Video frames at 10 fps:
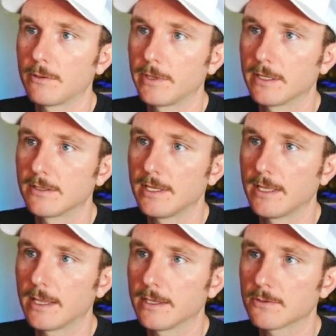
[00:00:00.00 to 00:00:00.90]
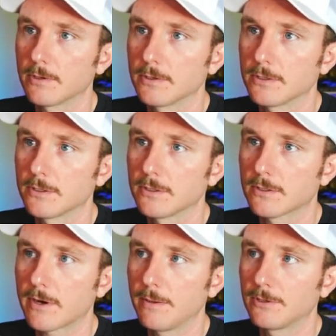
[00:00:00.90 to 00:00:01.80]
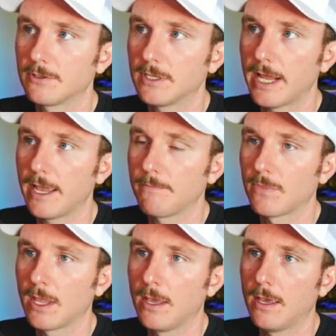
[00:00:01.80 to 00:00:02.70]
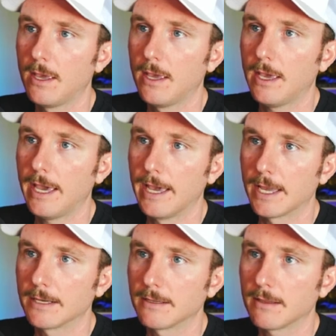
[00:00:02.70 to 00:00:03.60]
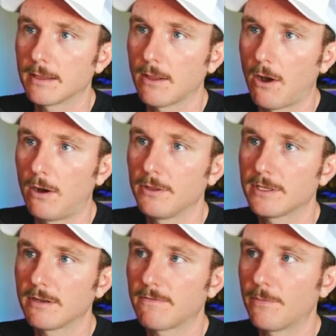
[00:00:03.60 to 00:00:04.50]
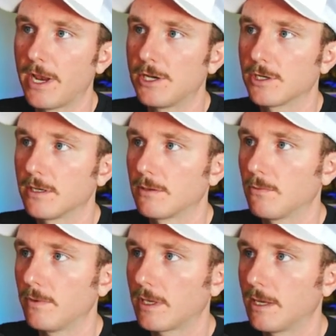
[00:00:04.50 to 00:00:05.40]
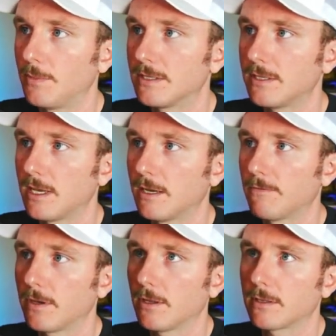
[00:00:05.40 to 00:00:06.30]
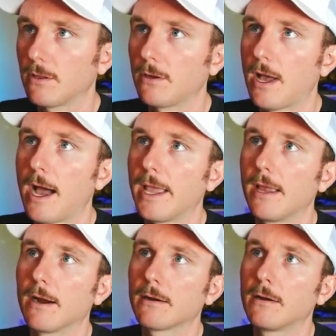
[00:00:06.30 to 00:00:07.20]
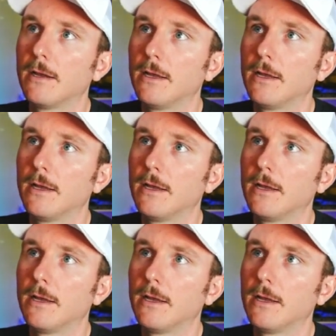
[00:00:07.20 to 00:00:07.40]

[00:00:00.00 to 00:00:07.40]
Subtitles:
And we can see that this one was scraped today. And all this information can be seen if we click the little eye here.